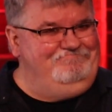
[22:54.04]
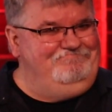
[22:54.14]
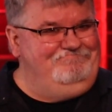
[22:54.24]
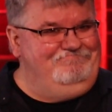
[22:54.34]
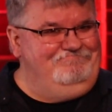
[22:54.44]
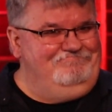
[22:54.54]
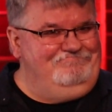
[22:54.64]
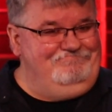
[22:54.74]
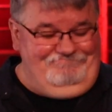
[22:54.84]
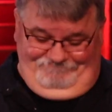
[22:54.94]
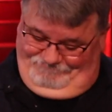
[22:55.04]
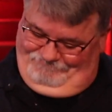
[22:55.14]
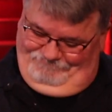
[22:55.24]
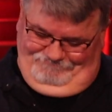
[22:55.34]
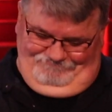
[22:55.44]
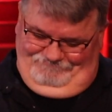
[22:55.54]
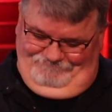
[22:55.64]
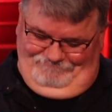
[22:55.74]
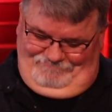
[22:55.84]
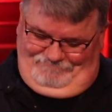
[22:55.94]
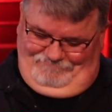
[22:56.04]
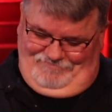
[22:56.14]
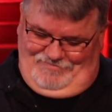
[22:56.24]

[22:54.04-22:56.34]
Nothing is said.